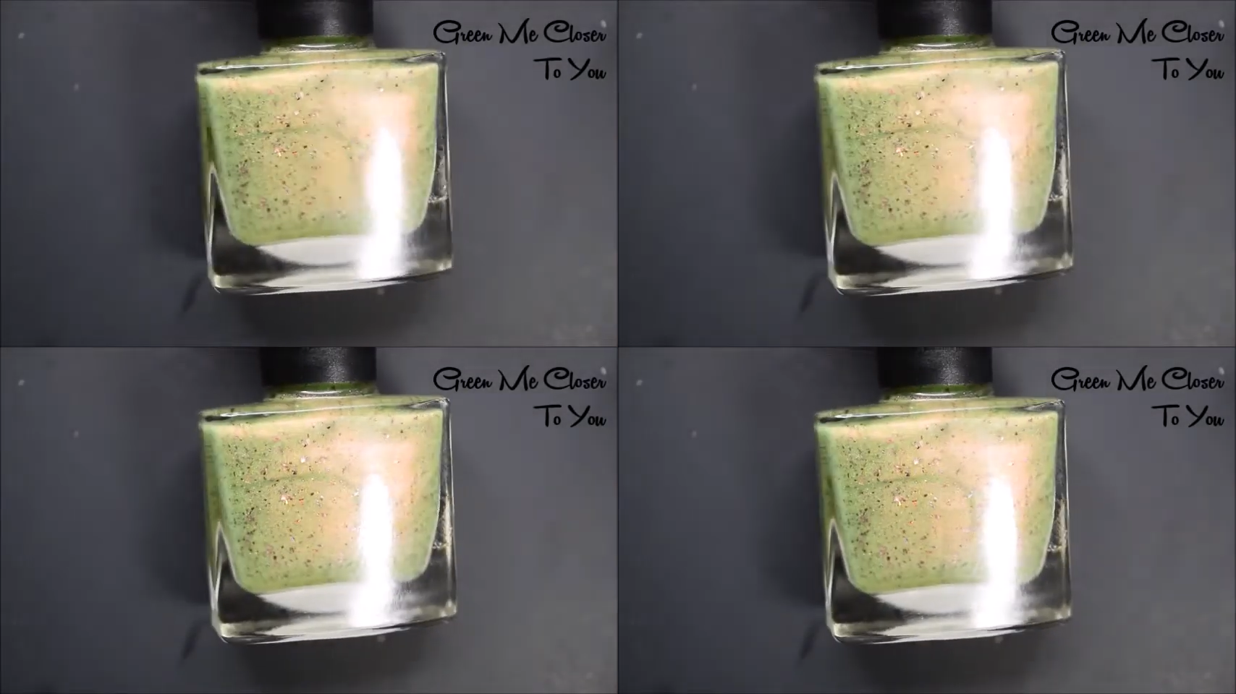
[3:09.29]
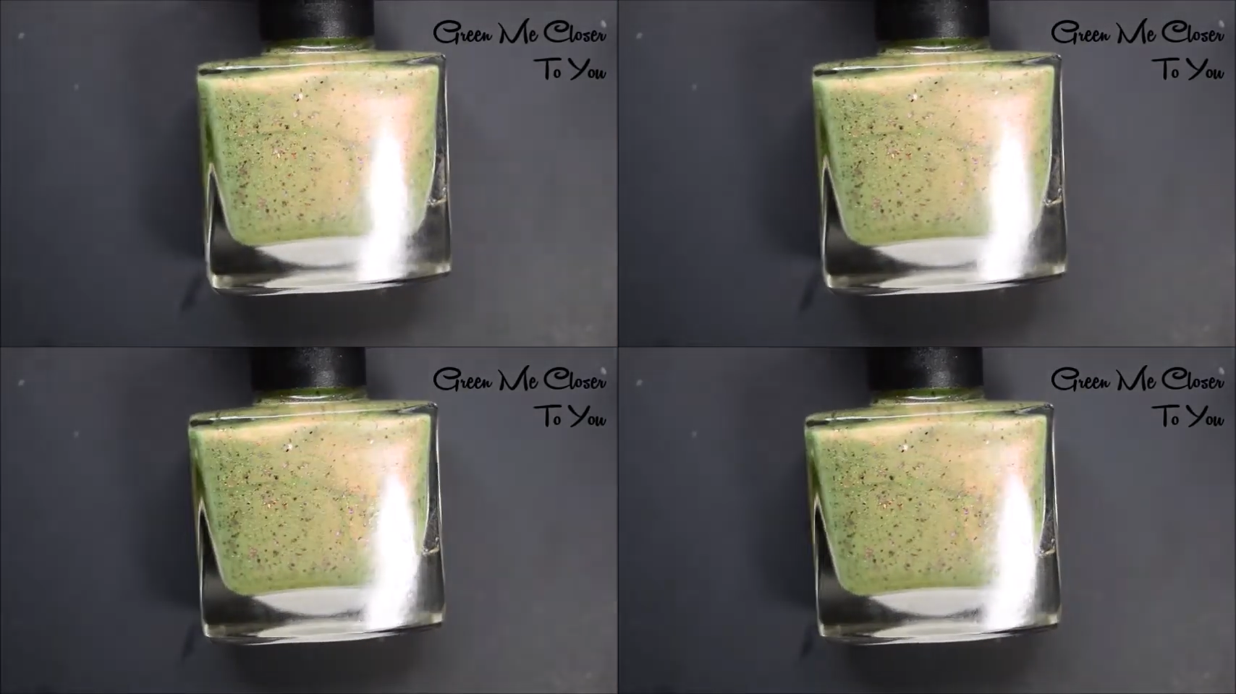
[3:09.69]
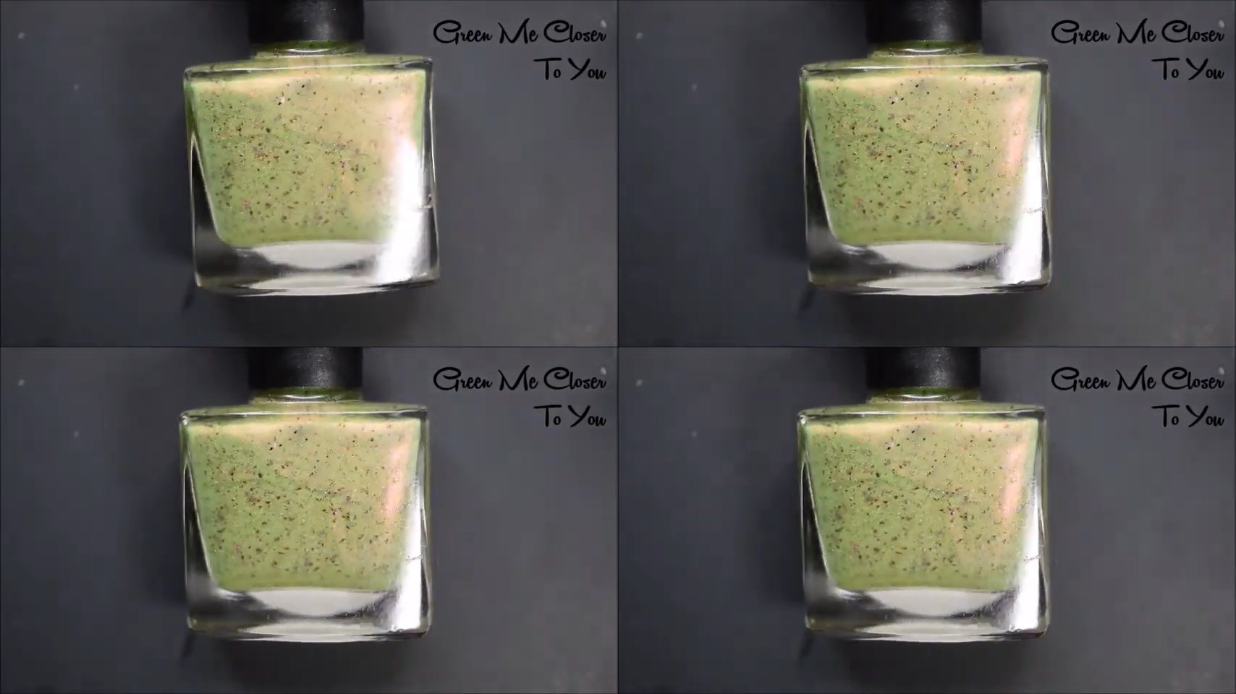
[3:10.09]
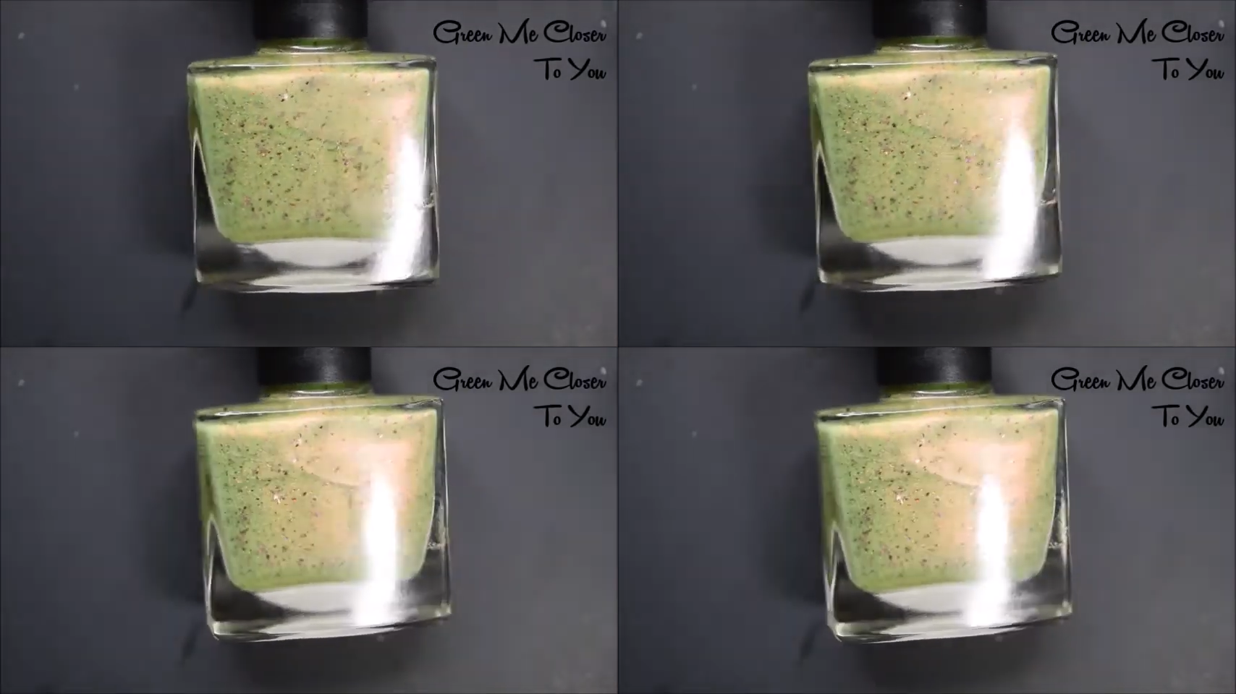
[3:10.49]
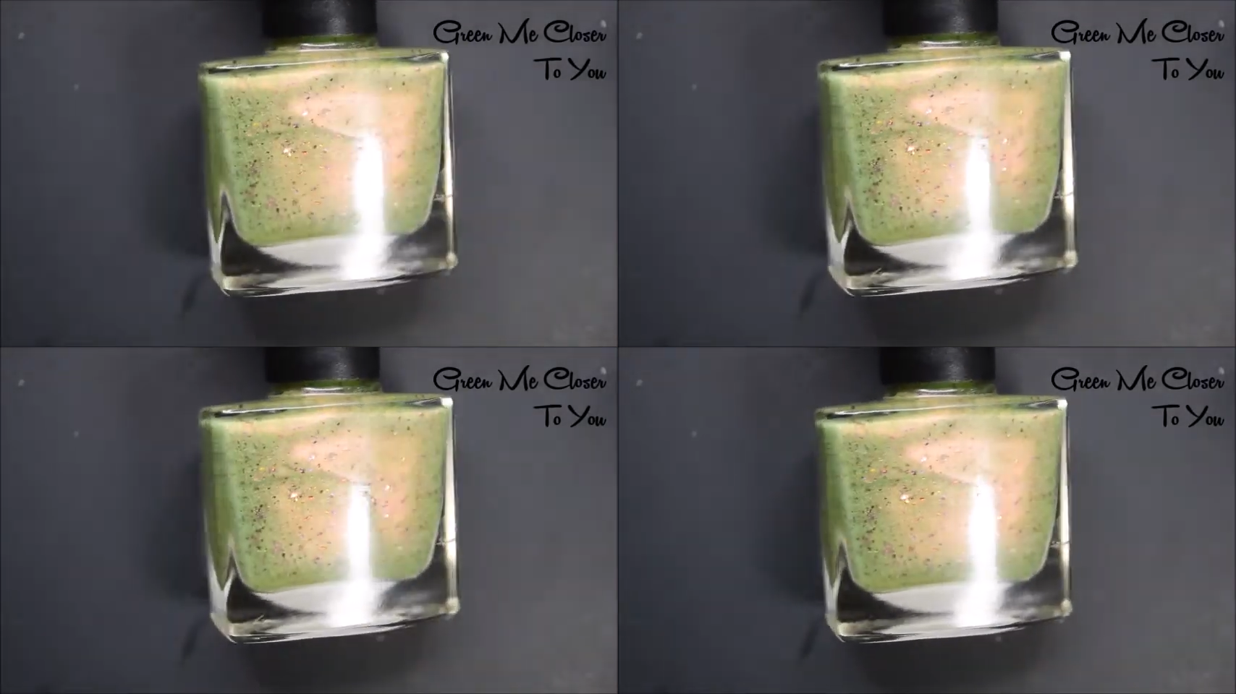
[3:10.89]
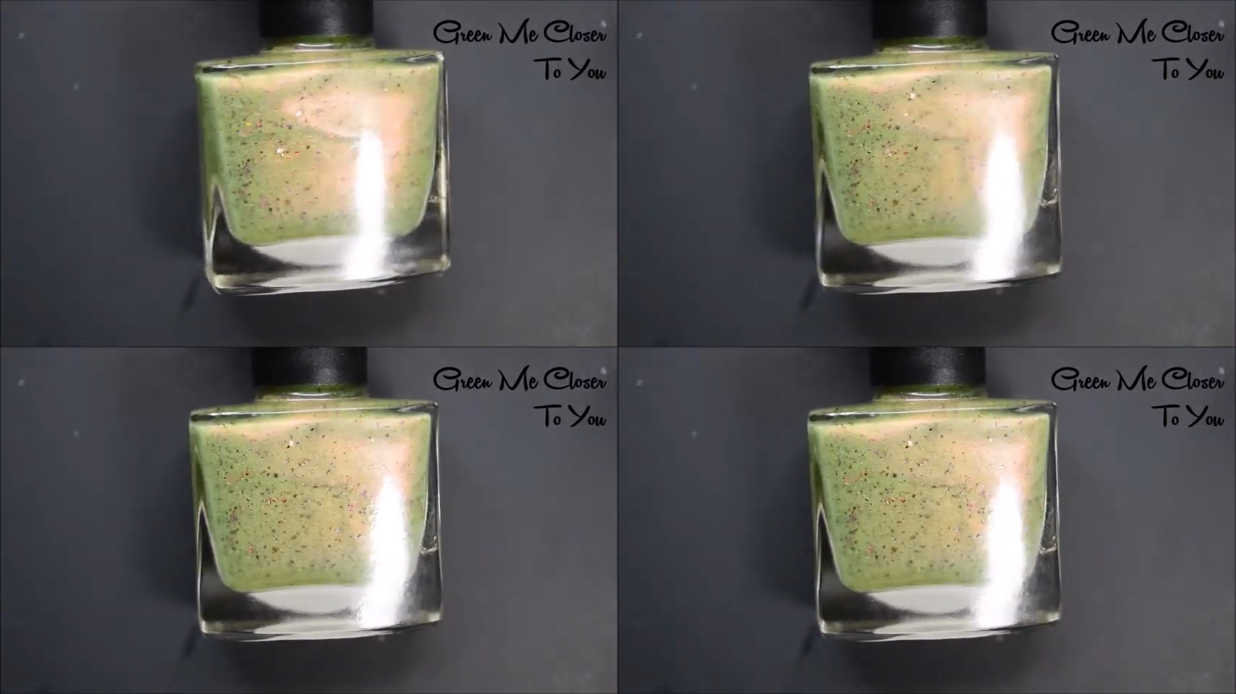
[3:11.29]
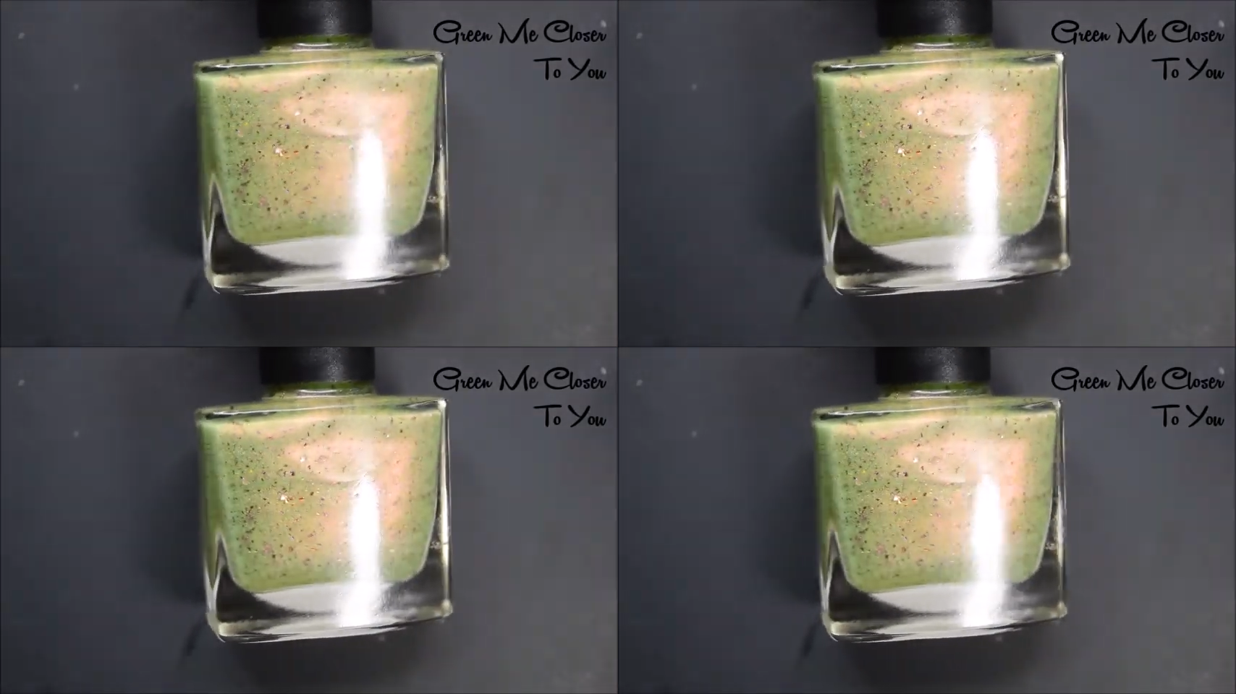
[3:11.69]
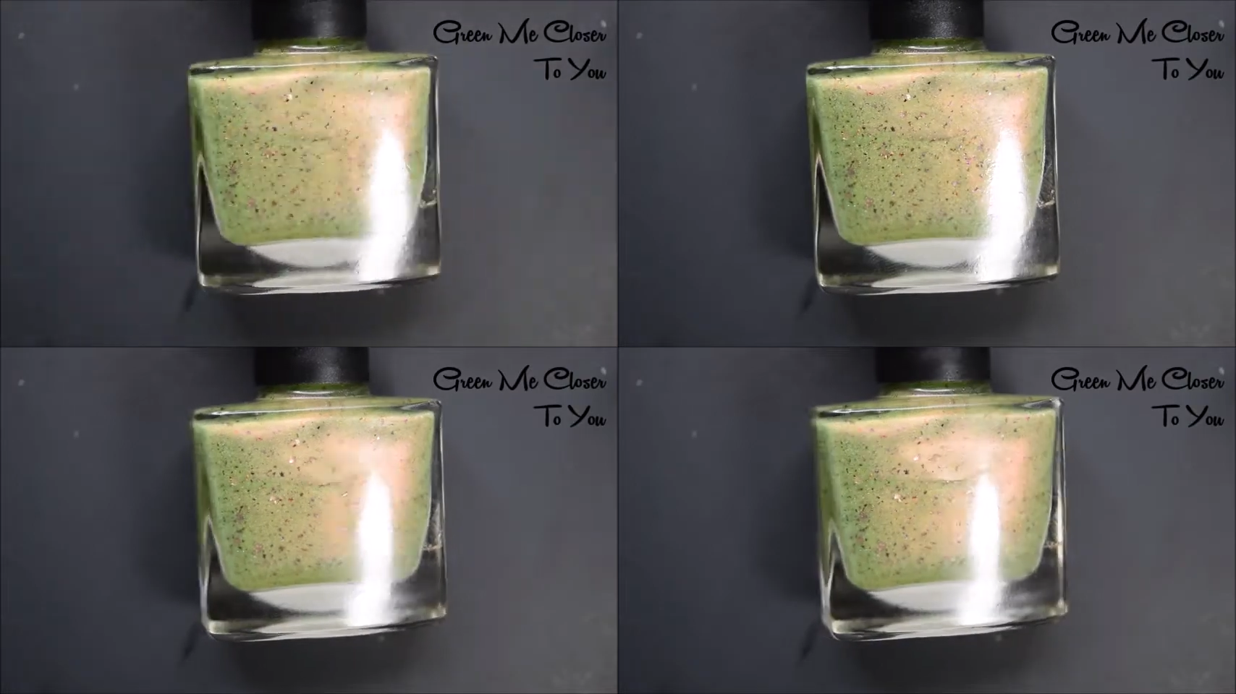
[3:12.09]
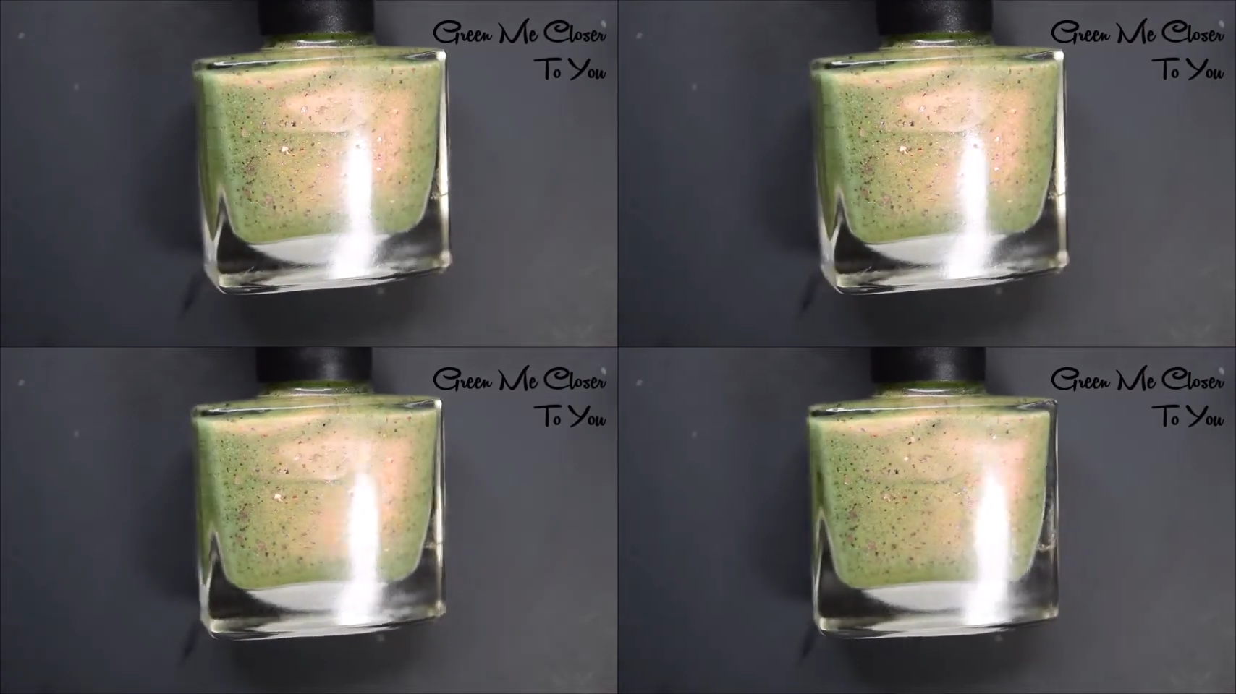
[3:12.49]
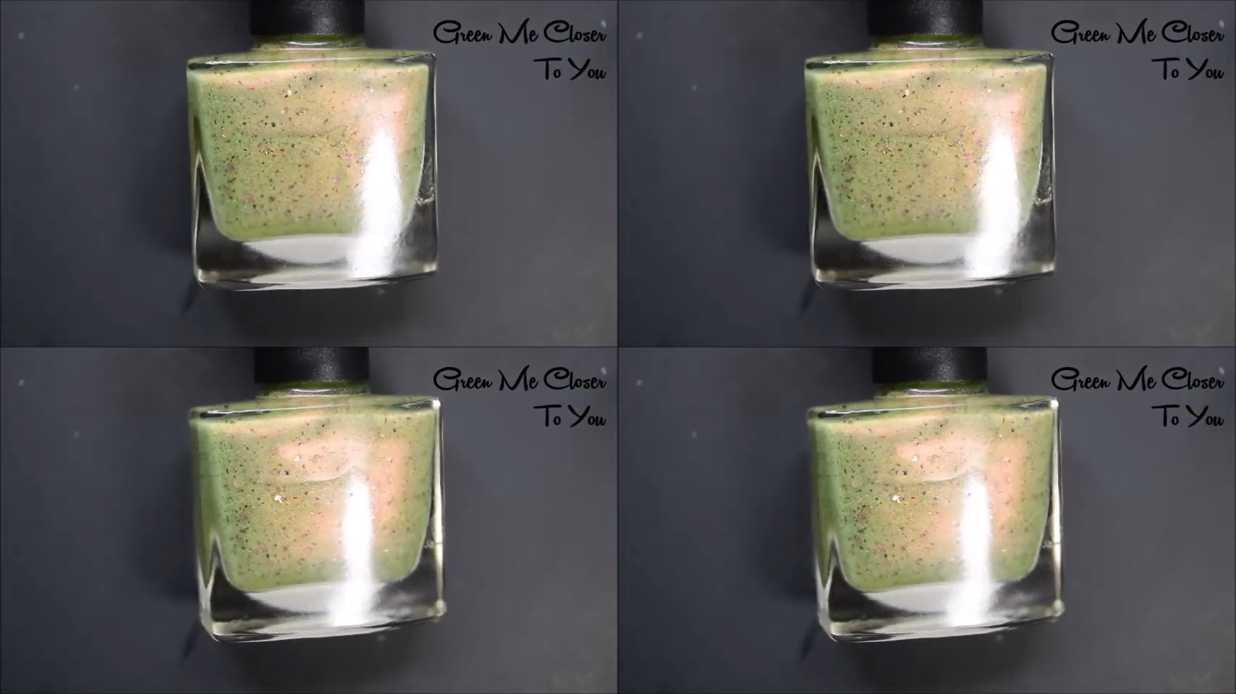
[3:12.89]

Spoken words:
Nobody's mouth can be seen.